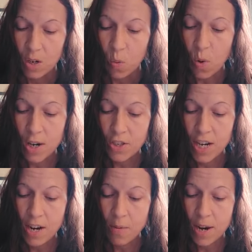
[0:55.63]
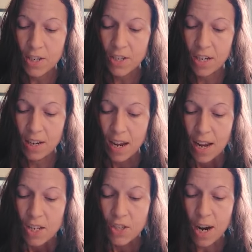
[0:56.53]
One generation
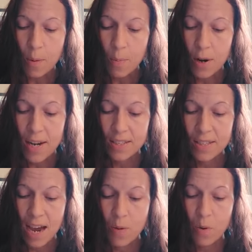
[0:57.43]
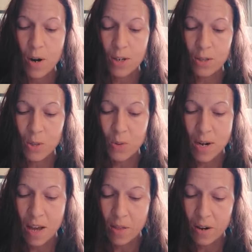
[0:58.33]
shall praise thy works to
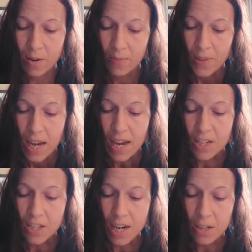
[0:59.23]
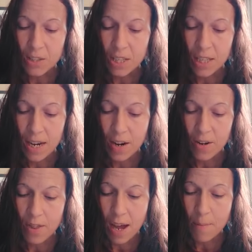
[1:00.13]
another, and shall
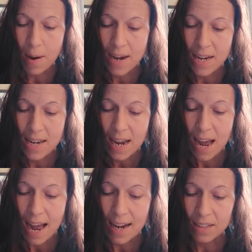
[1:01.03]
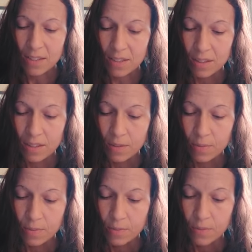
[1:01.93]
declare thy mighty acts.
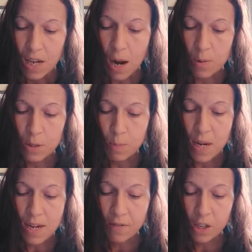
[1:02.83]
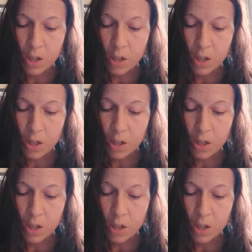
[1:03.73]
I will speak of the